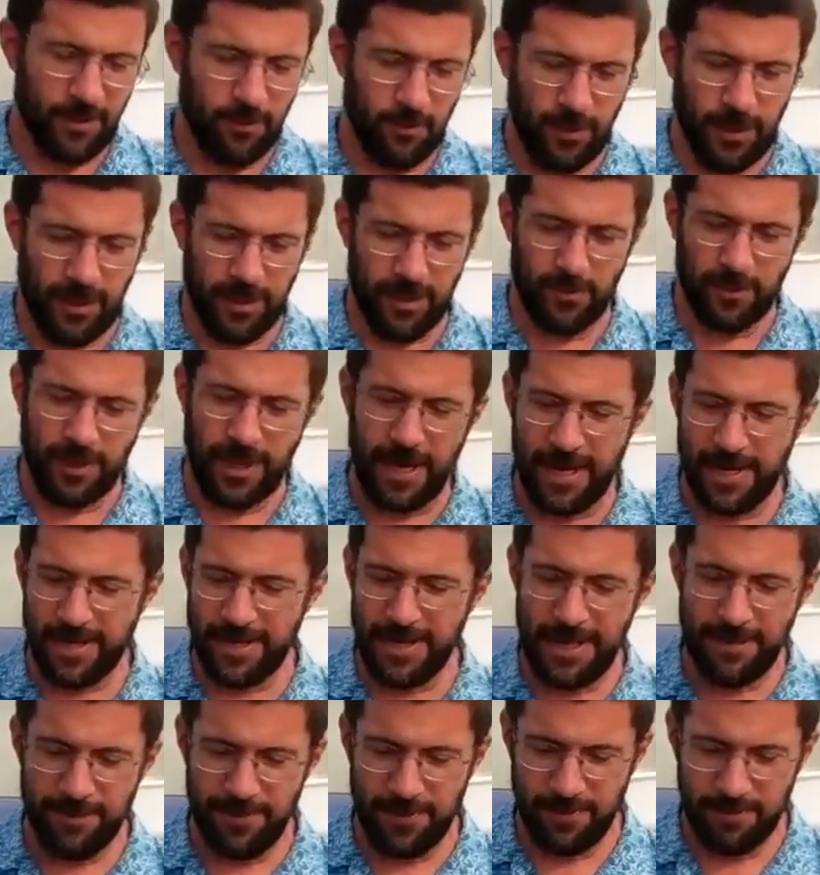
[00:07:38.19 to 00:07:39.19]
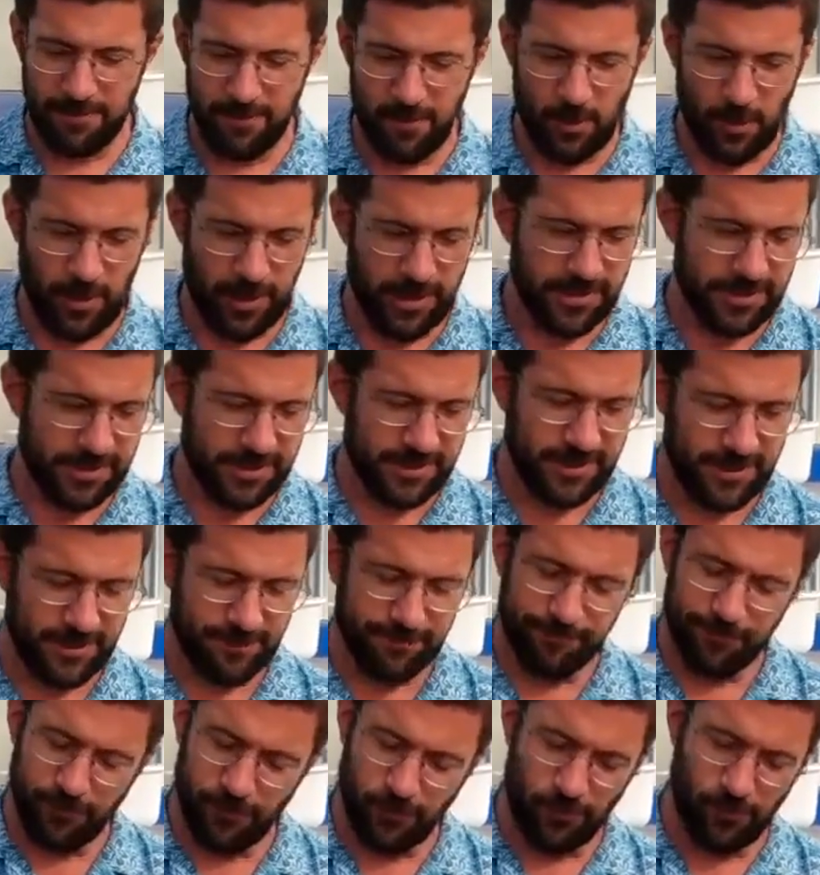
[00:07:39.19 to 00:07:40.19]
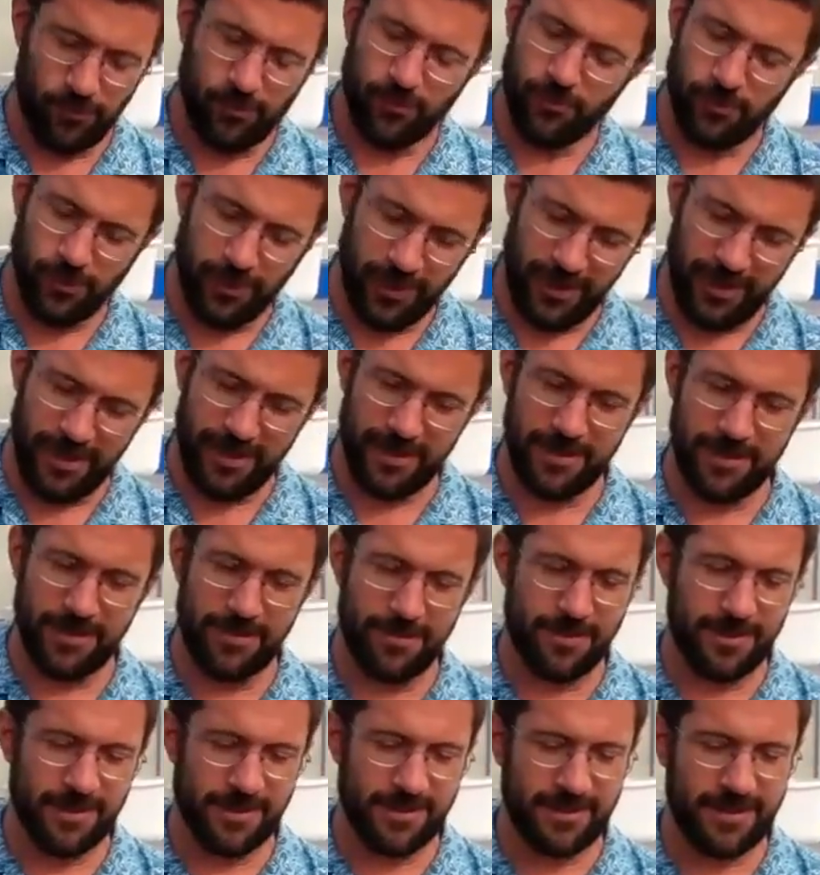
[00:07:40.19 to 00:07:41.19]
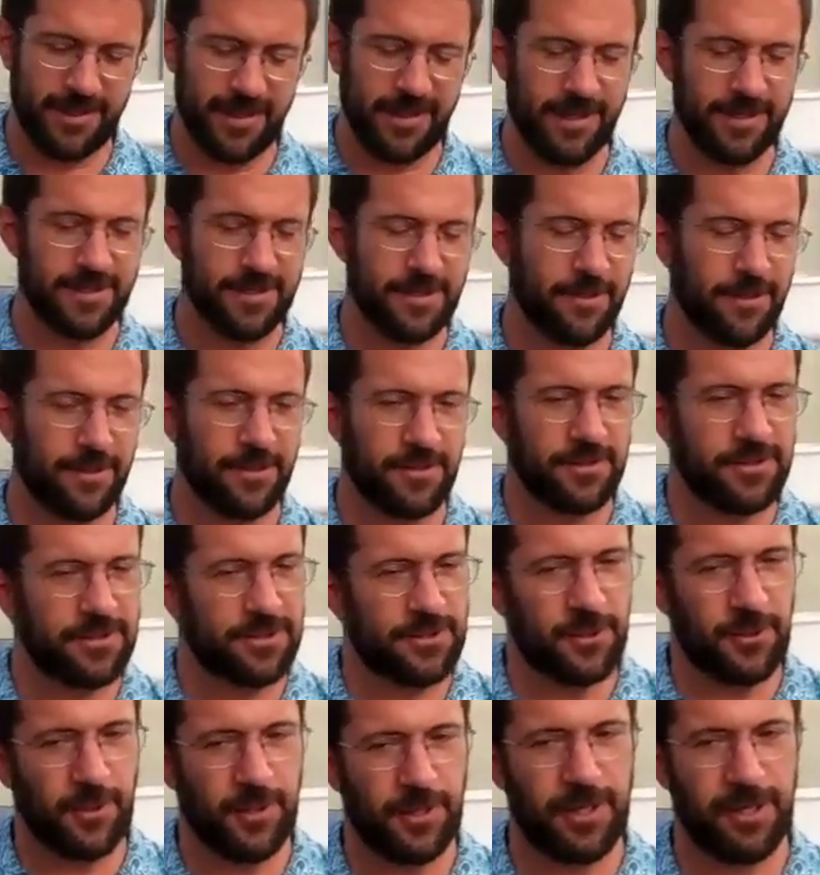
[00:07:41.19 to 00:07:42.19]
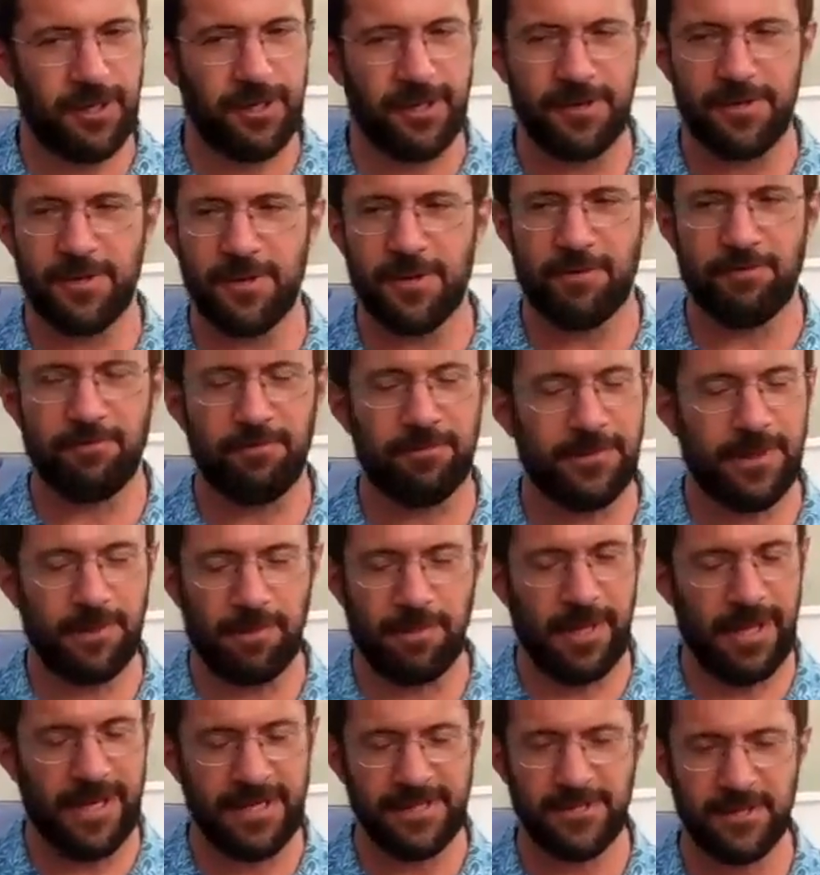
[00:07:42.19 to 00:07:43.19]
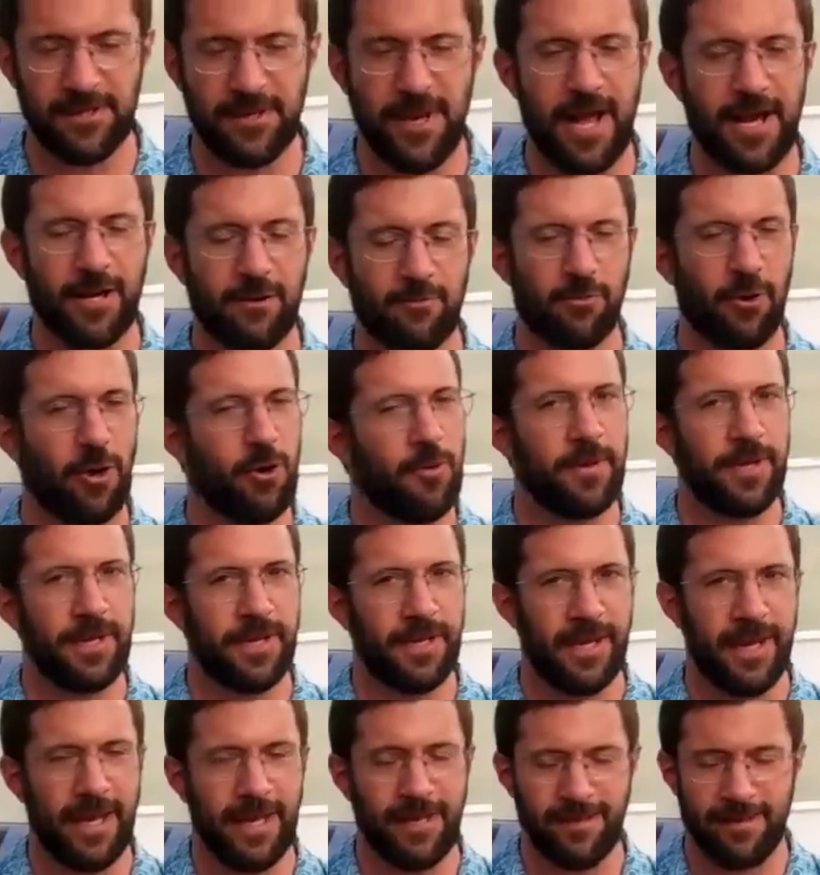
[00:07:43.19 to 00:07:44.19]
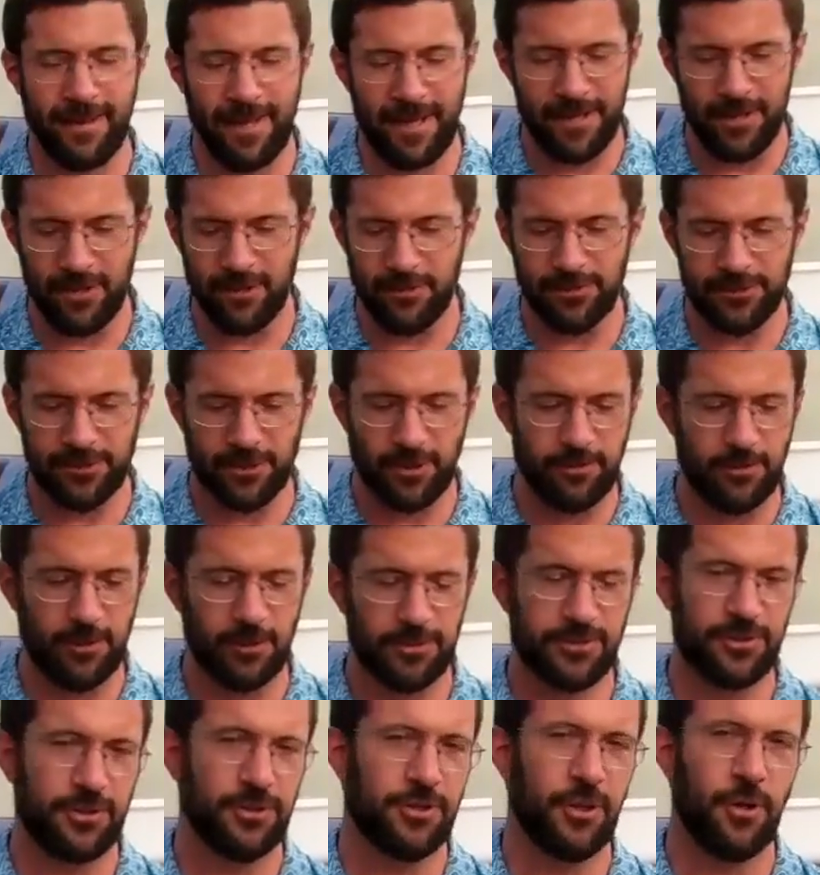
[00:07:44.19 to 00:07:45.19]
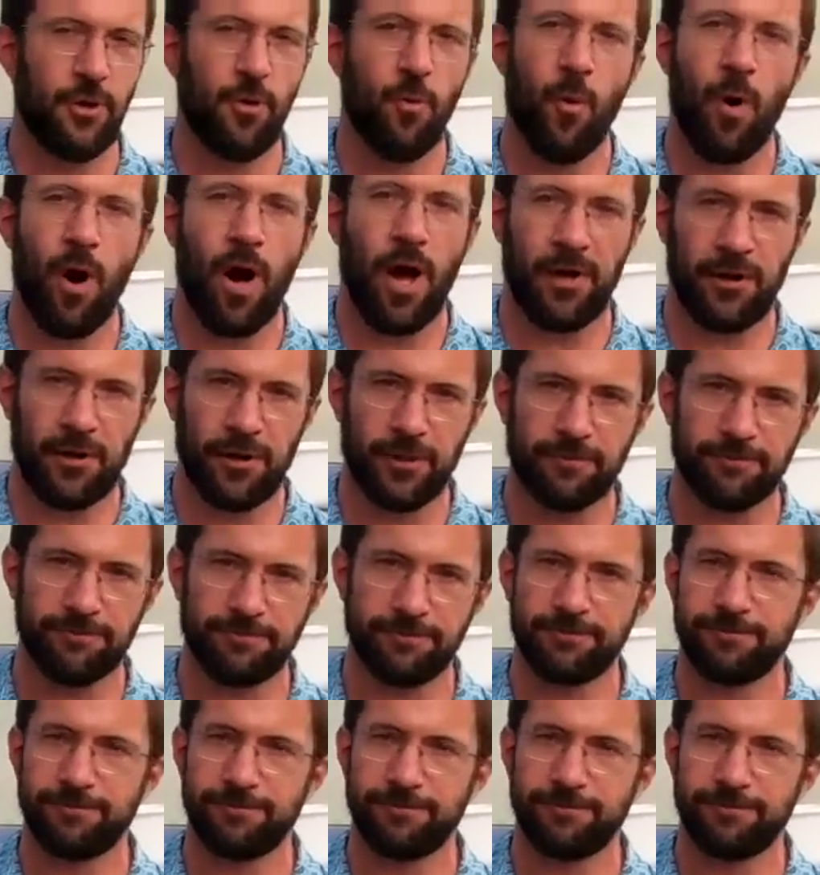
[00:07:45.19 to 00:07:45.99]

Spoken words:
Well, we got to keep them moist. When the seeds are in the soil and the plants are not growing yet, they use almost no water.